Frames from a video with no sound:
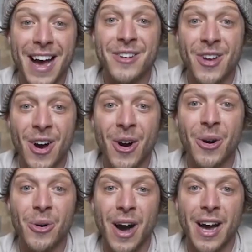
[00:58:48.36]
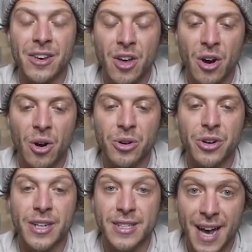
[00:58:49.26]
I know, I know
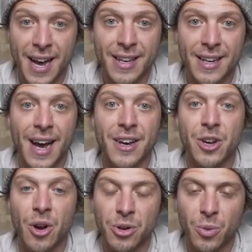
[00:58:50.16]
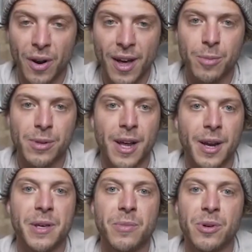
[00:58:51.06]
you're excited. I know you want to help a lot
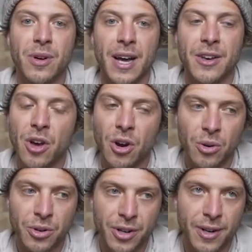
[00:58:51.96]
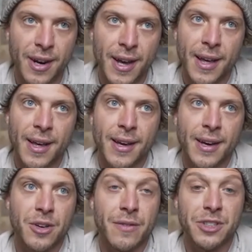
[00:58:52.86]
of people. I know you're,
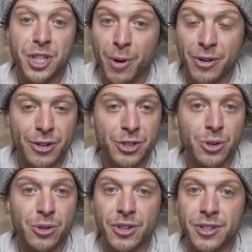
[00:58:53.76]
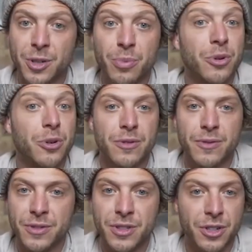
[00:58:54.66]
you have a chip on your shoulder to
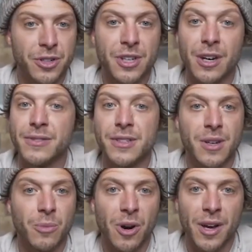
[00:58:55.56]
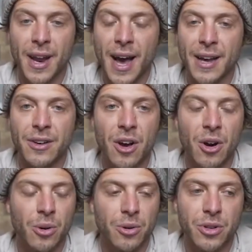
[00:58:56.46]
prove to yourself to someone. I
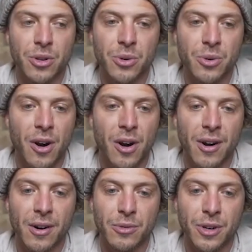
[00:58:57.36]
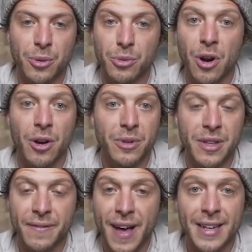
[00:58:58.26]
know you are going to run
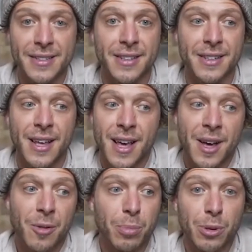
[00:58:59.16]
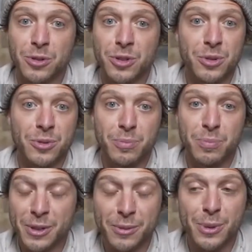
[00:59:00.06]
really fast and bulldo-
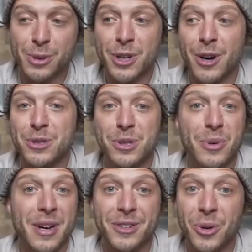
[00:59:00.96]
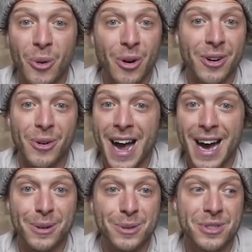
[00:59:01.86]
bulldoze through any door or
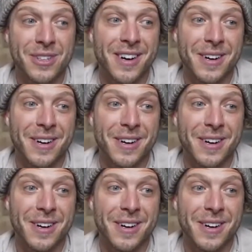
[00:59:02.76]
house